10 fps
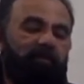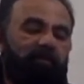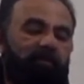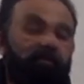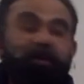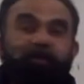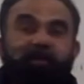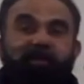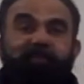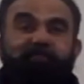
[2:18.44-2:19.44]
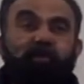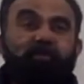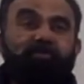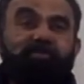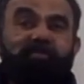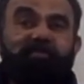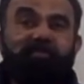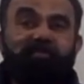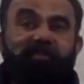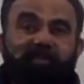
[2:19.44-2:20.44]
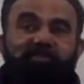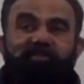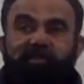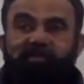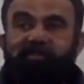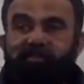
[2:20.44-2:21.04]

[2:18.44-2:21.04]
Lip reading: when applied a force, it stretches.